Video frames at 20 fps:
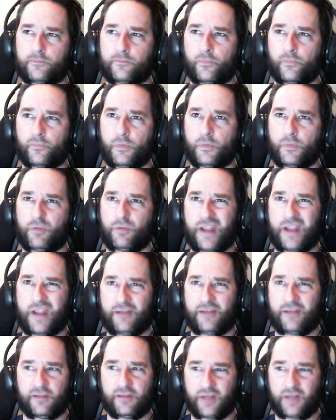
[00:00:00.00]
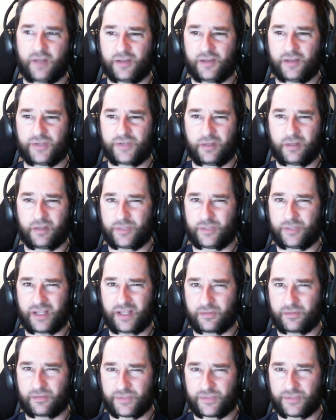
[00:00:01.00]
Well, they have to have guns. They're going to protect
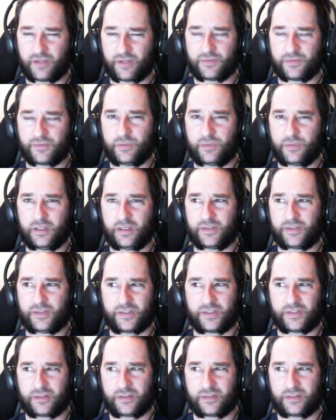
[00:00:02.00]
themselves. I mean, it's.